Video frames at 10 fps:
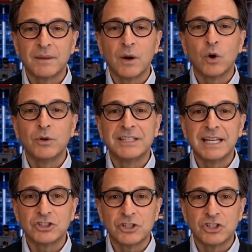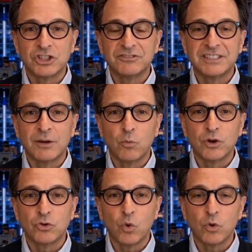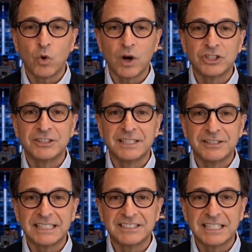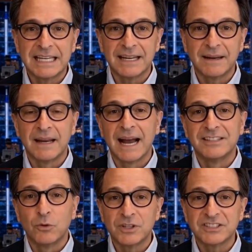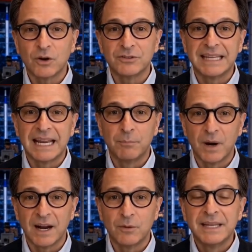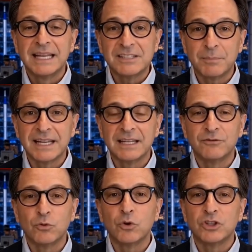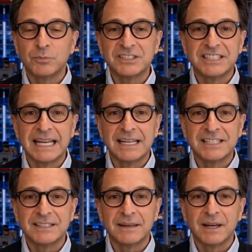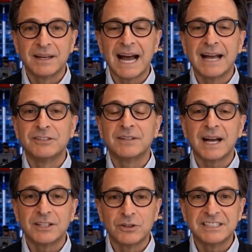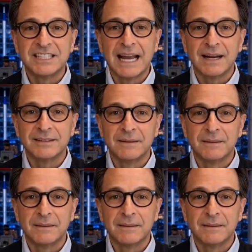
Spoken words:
All attention shifts inward toward Washington, D.C. As a result, the empire begins making foolish mistakes. The last factor is death.